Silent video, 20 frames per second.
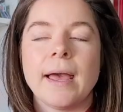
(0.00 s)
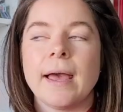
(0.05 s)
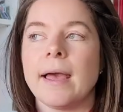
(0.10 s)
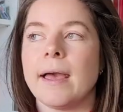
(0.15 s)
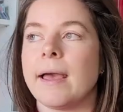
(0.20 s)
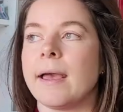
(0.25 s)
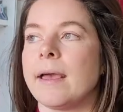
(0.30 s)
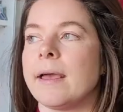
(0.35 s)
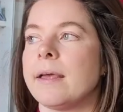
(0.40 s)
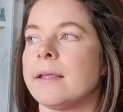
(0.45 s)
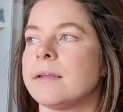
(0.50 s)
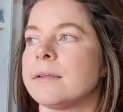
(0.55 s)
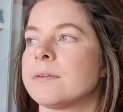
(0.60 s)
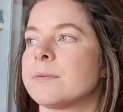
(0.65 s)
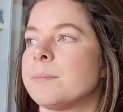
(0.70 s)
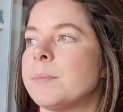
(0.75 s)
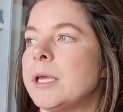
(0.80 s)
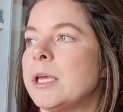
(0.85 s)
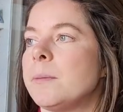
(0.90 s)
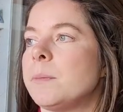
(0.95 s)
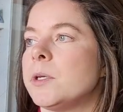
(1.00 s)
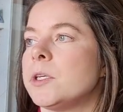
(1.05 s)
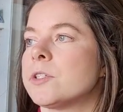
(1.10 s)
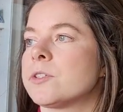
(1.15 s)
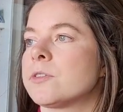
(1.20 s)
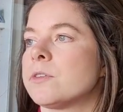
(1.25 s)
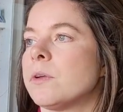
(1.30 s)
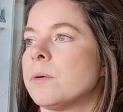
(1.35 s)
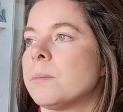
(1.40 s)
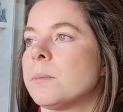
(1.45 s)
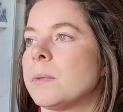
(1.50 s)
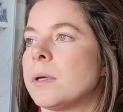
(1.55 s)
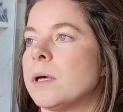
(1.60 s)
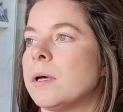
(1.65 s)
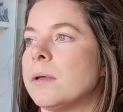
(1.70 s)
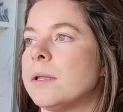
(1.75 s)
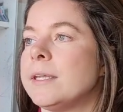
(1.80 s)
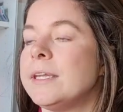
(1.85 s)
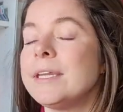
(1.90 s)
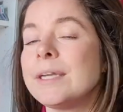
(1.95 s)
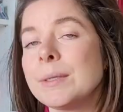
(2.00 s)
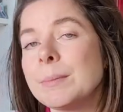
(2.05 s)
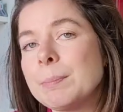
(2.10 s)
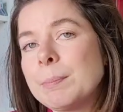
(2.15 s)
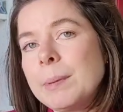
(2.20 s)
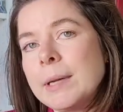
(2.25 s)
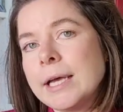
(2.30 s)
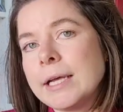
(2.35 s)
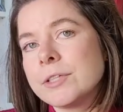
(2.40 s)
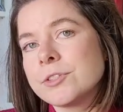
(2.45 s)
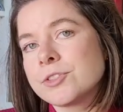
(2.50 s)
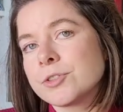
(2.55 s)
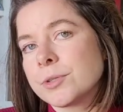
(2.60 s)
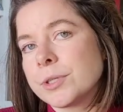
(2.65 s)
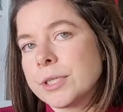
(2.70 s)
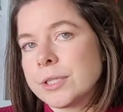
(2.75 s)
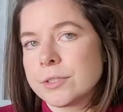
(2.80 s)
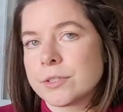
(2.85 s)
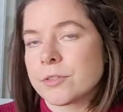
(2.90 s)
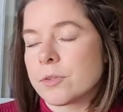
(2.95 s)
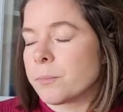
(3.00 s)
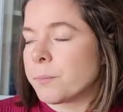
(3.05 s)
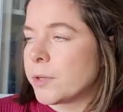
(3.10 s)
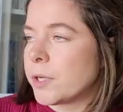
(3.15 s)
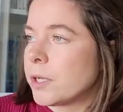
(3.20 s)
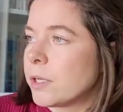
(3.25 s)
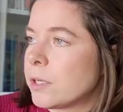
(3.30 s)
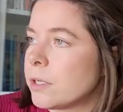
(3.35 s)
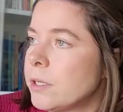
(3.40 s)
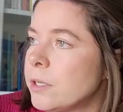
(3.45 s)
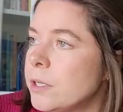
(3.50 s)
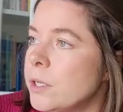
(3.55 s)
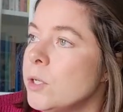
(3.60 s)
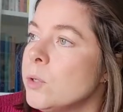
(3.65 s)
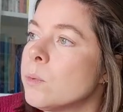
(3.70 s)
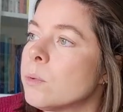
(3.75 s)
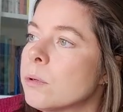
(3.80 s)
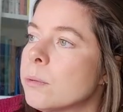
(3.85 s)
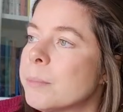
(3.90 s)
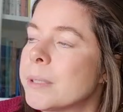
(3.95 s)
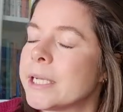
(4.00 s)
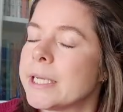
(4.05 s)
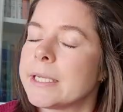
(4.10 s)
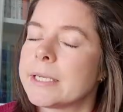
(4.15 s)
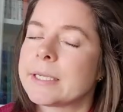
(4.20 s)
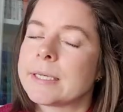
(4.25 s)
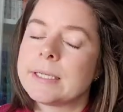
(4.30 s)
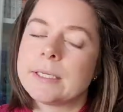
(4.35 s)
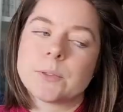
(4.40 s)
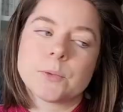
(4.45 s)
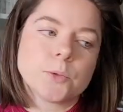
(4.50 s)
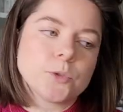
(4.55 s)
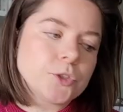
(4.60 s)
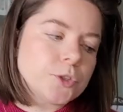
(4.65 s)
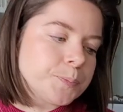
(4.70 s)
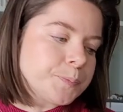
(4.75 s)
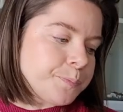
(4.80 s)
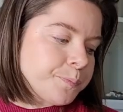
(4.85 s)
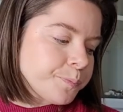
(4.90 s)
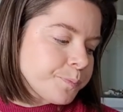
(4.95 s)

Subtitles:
and maybe some knitting plans or something new on my knitting needles.